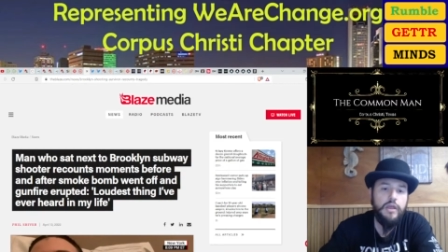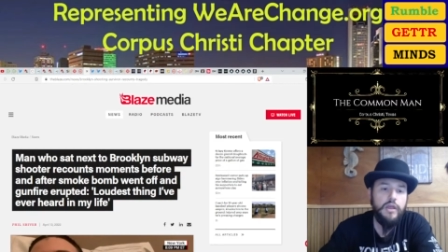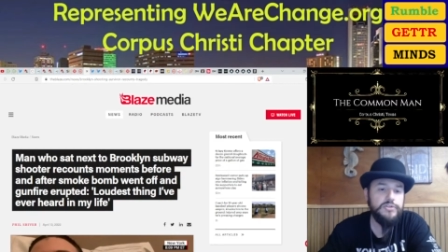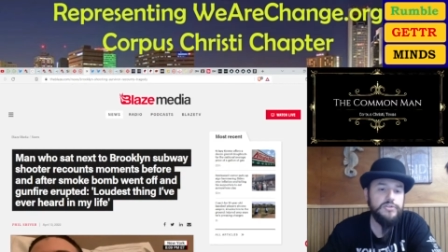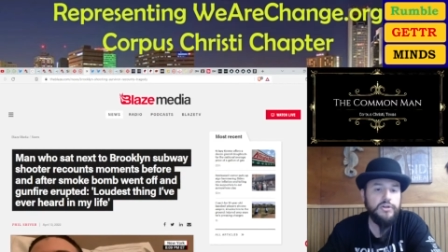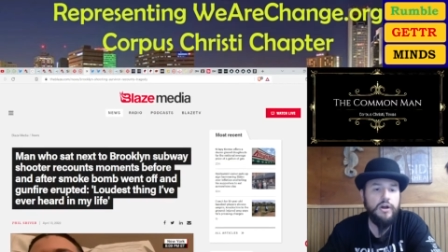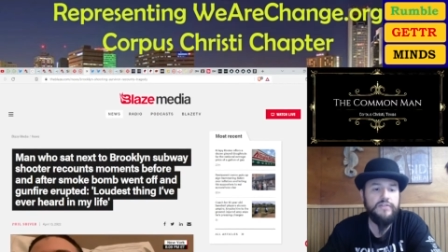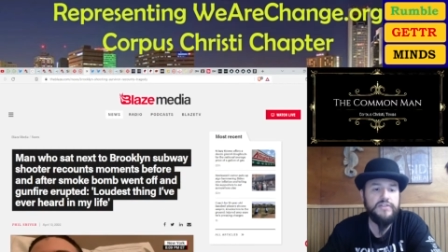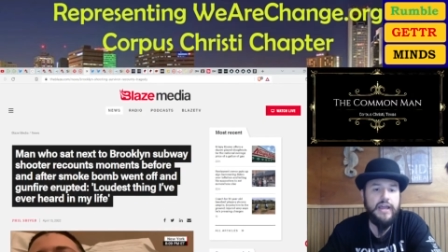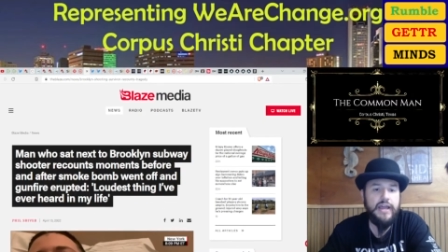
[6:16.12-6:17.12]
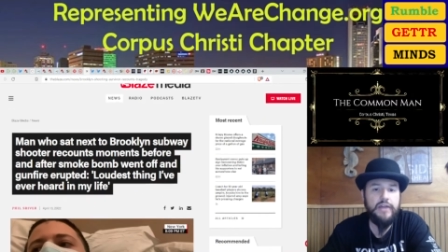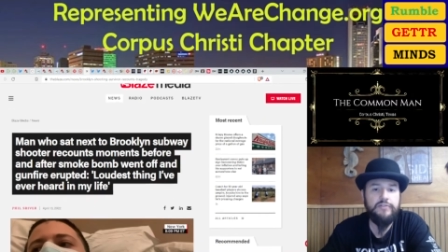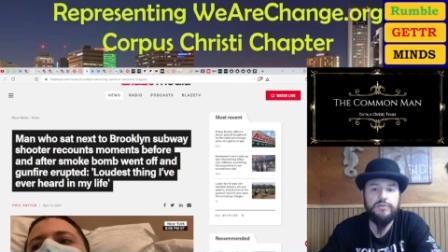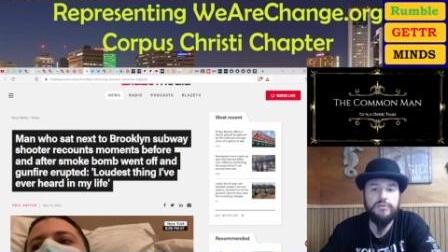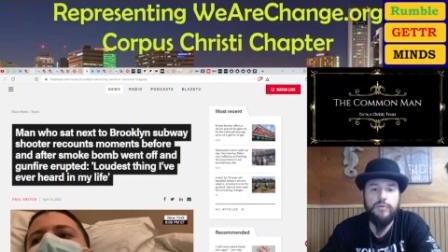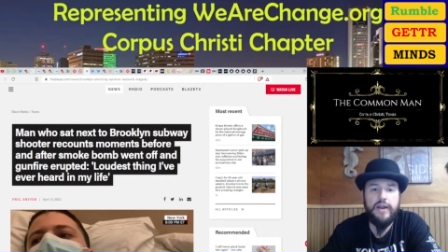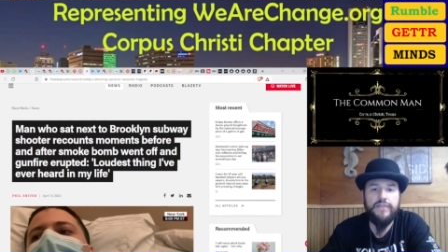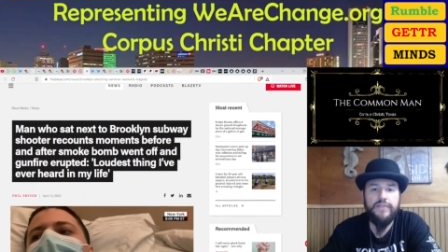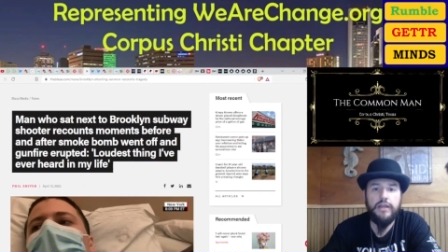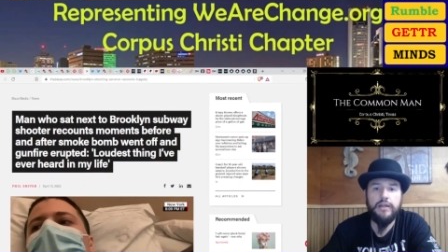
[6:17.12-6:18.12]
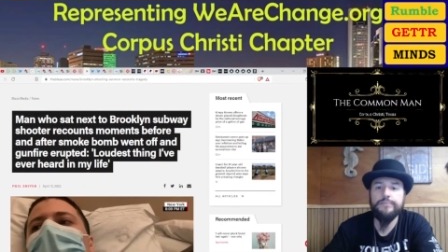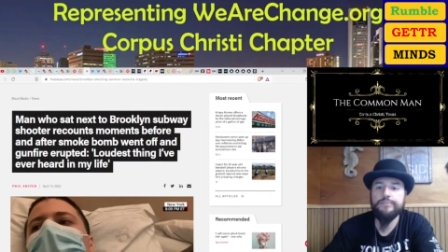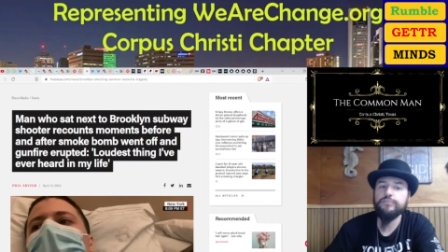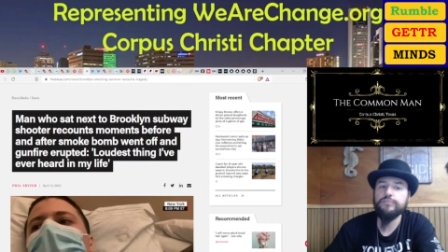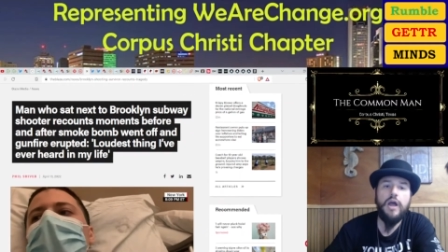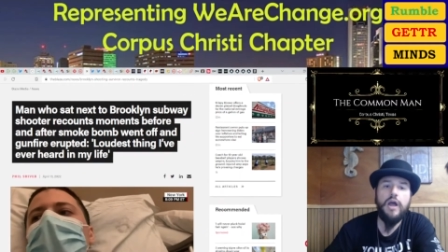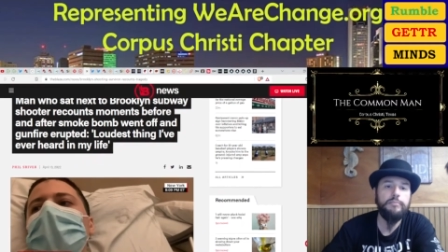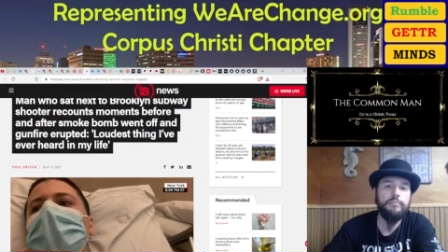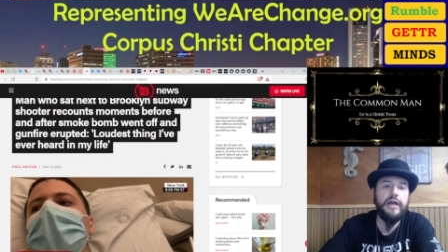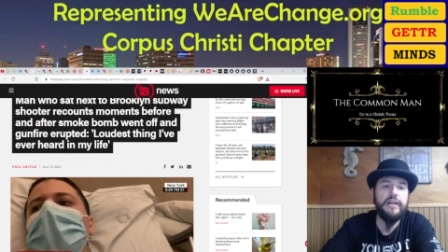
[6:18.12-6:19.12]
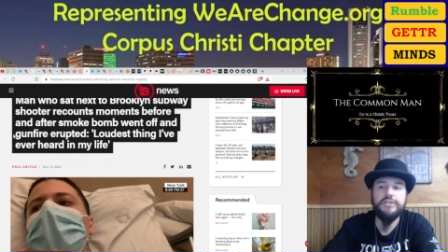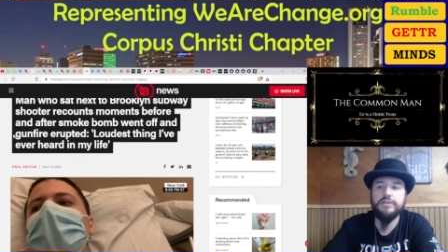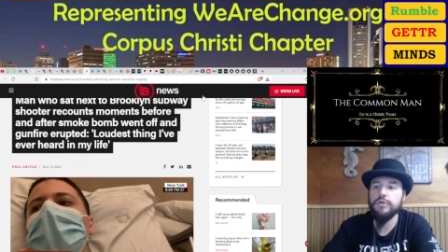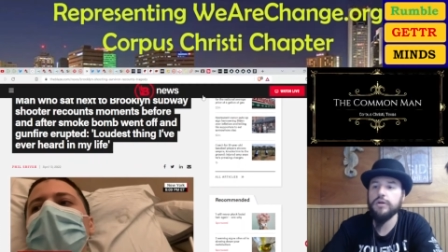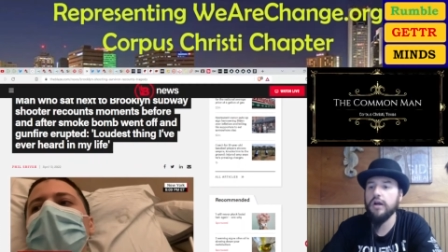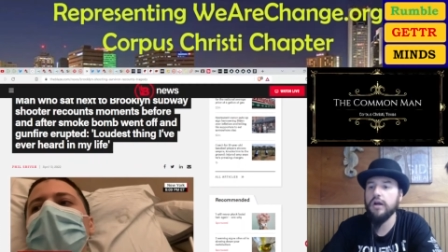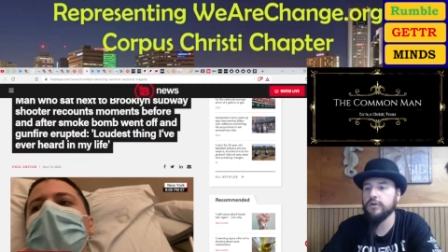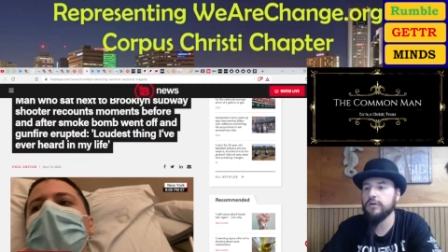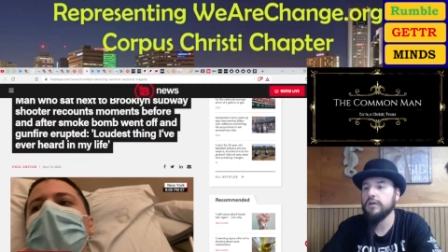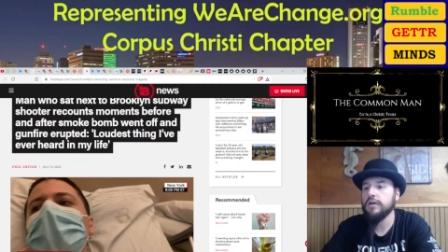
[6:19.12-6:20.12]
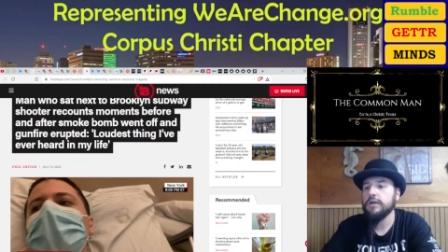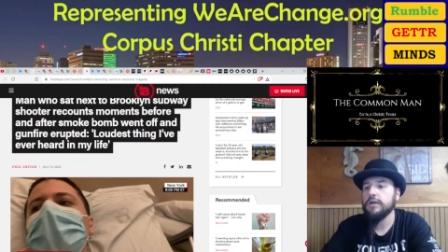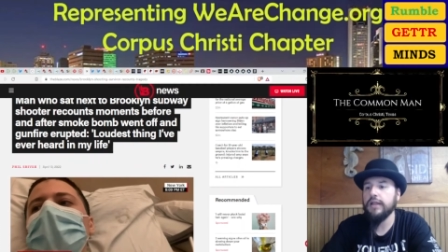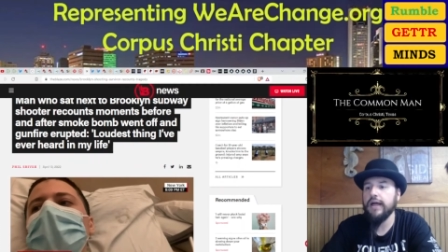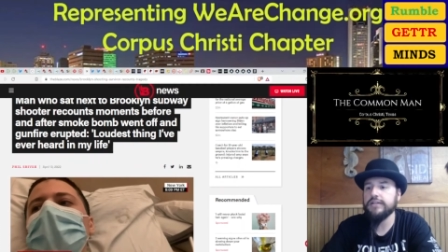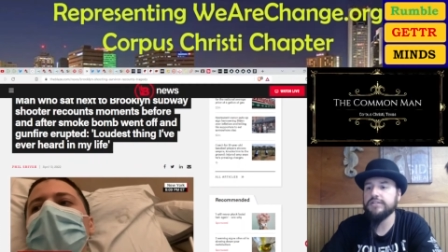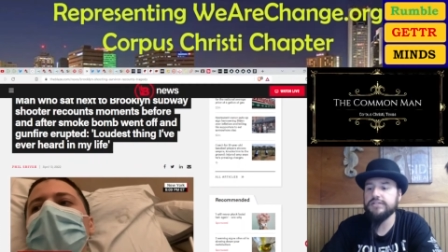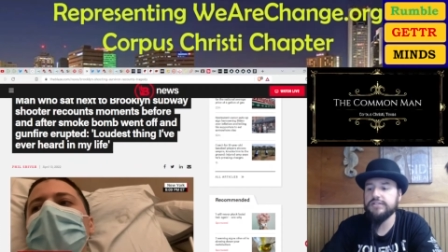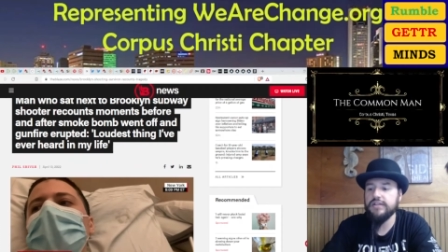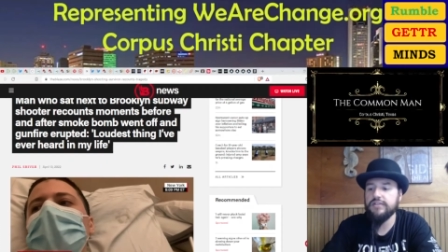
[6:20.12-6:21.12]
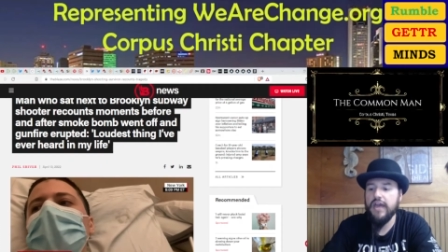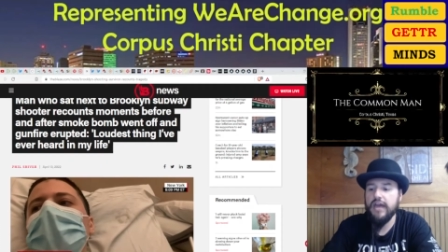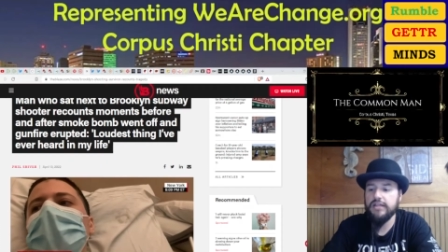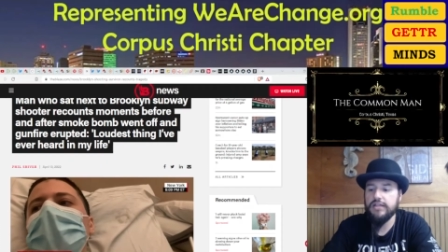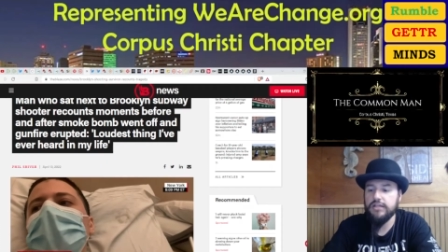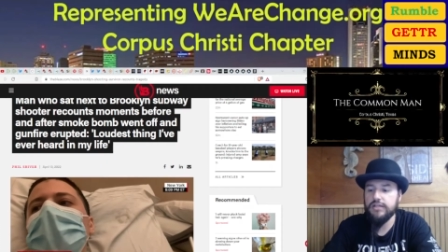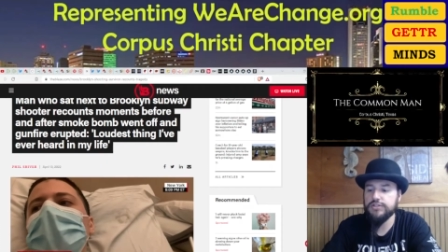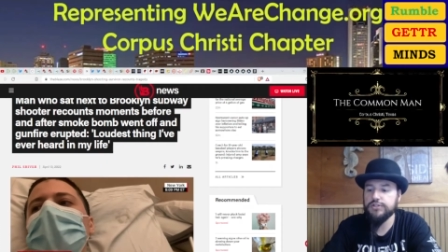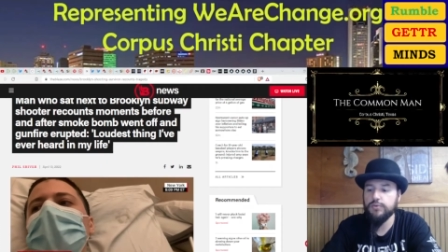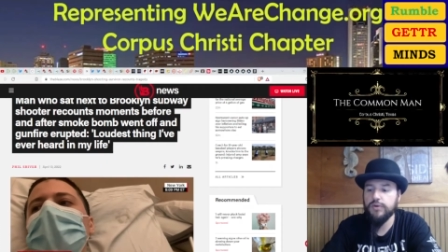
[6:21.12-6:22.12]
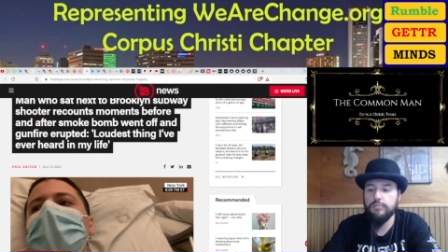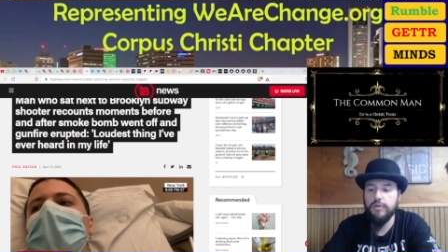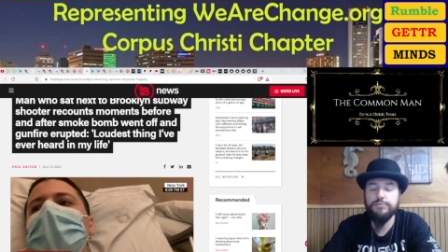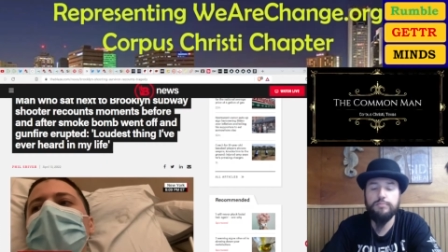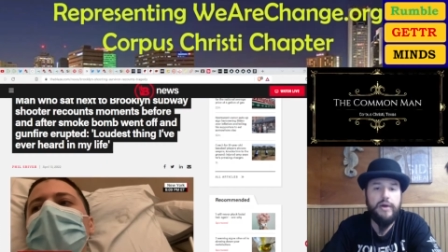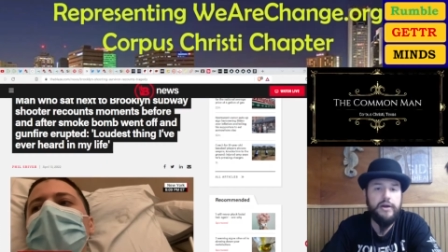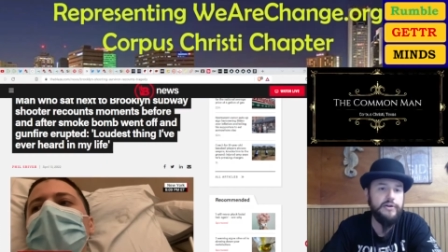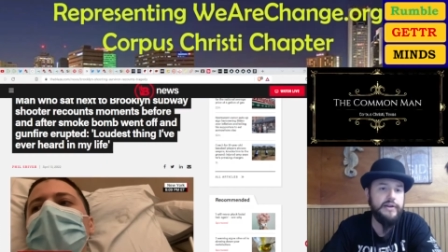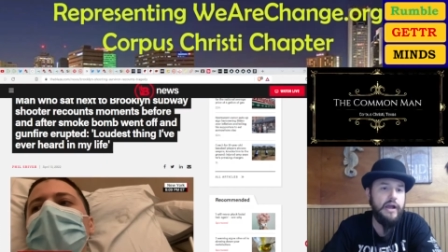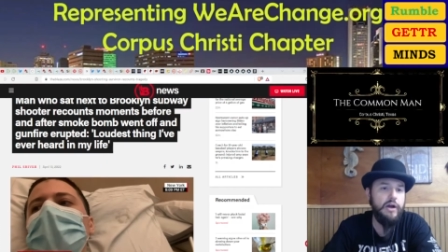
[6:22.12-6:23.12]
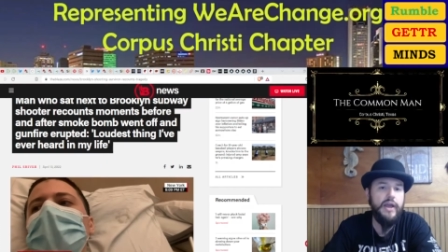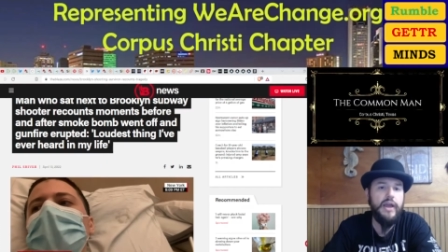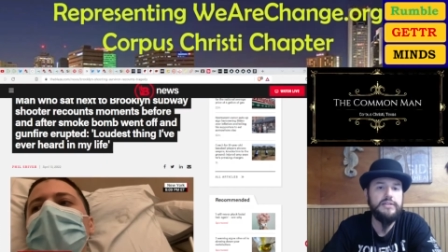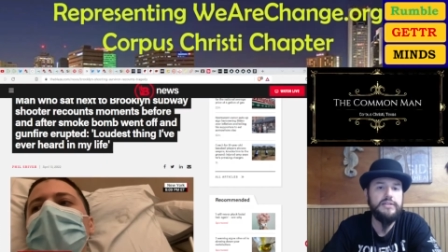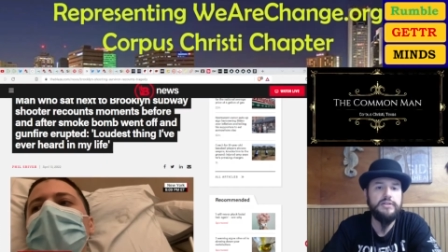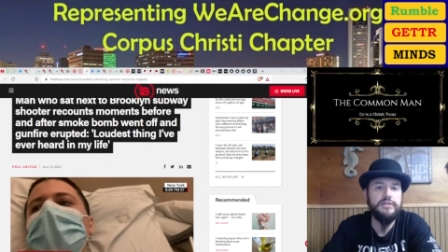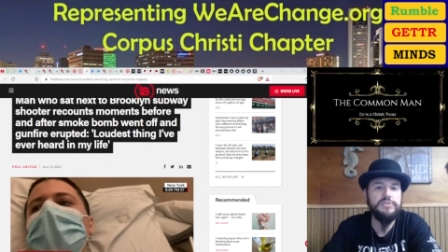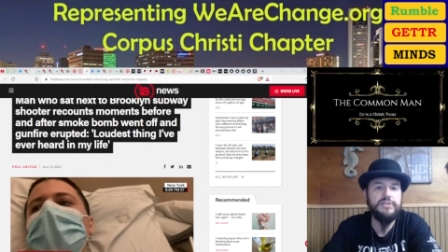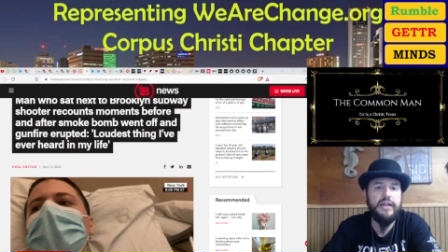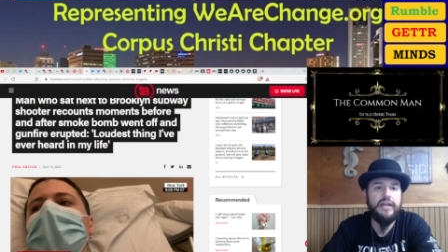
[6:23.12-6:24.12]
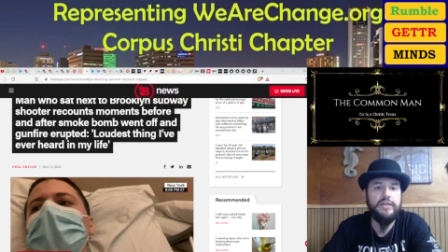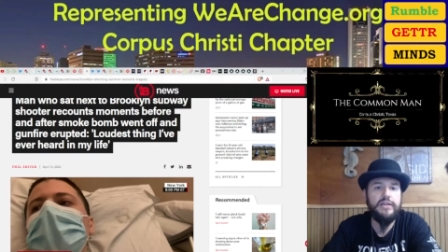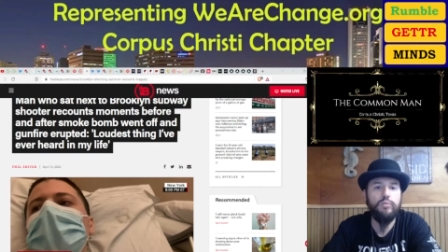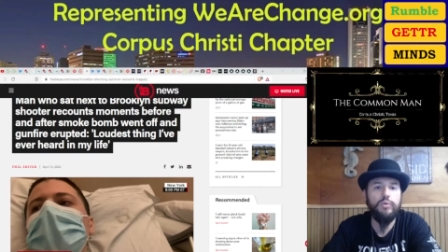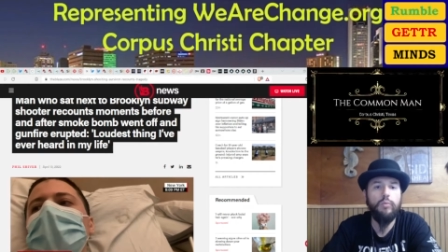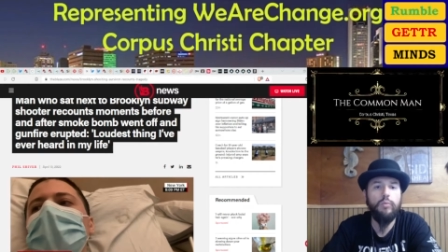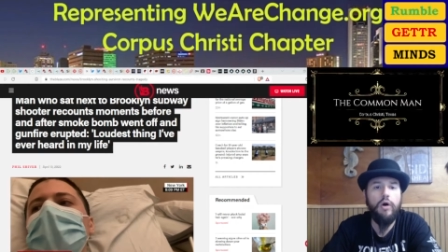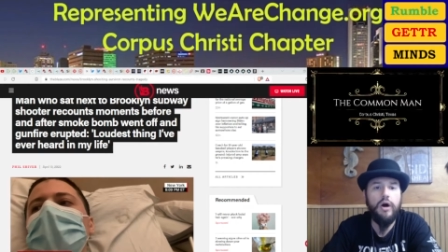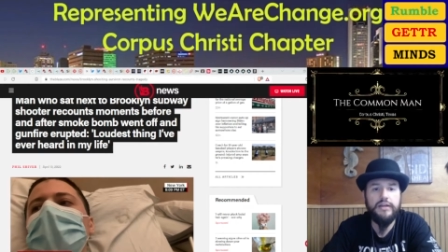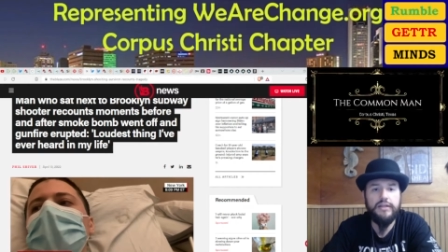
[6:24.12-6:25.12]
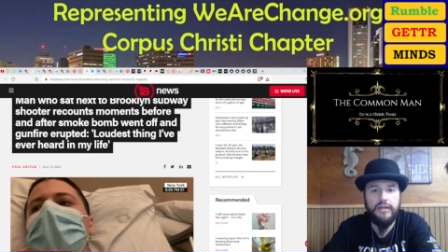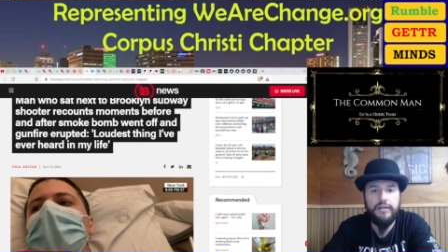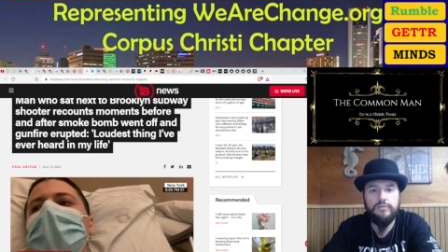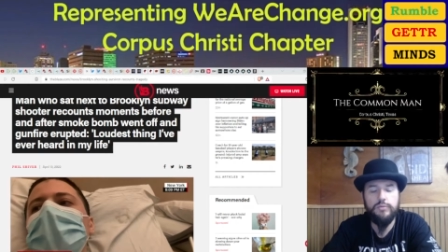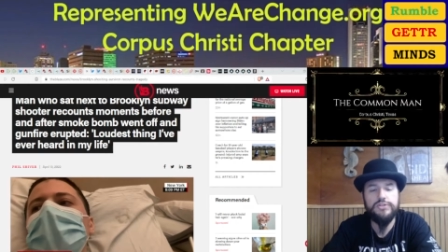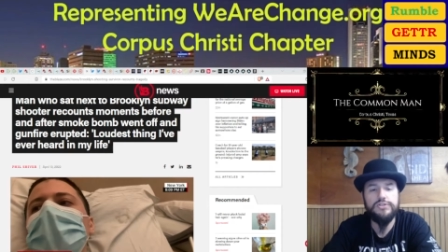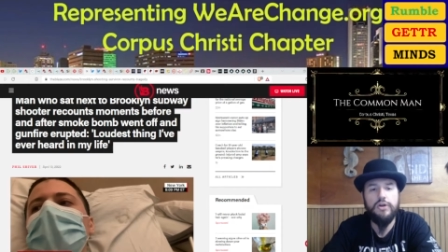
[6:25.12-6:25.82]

So good on this guy for doing the right thing. Uh, I'm glad he's going to recover. Glad to see that he is doing much better now, and it seems like he will walk again, which is